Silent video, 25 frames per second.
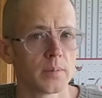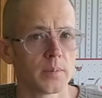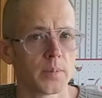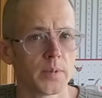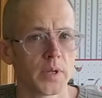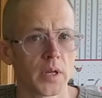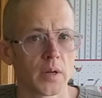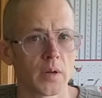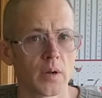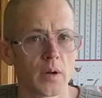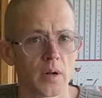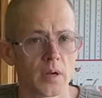
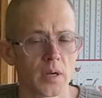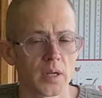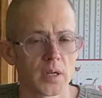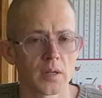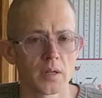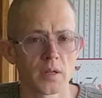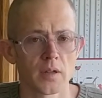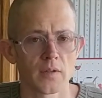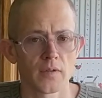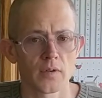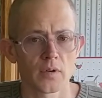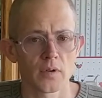get on it
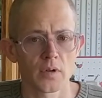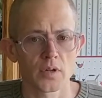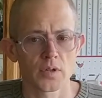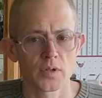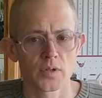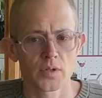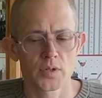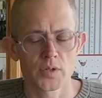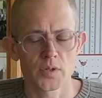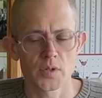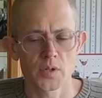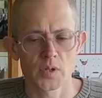if you're
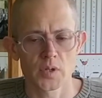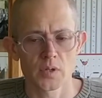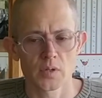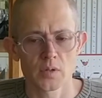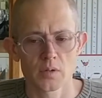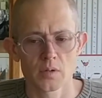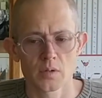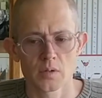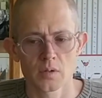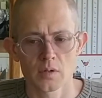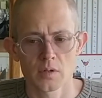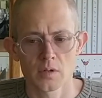interested
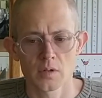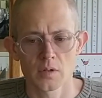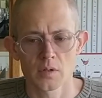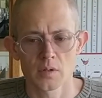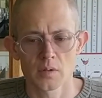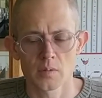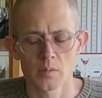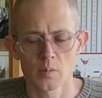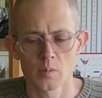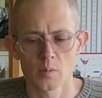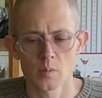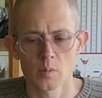
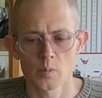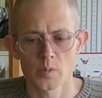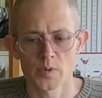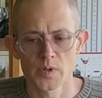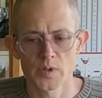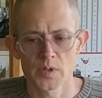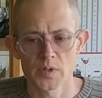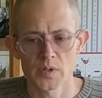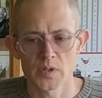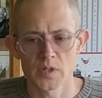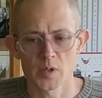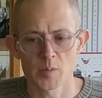in
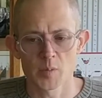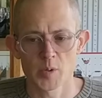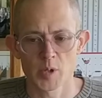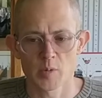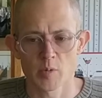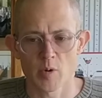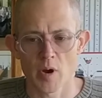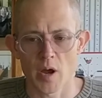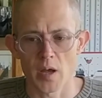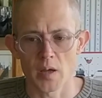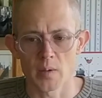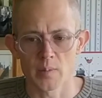these tippy
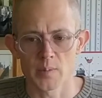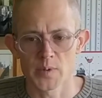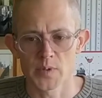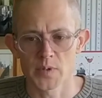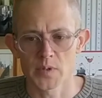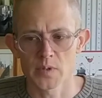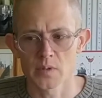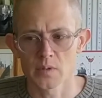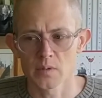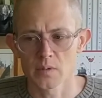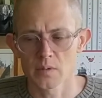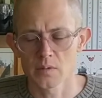
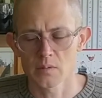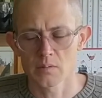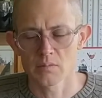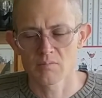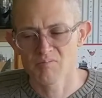ripes.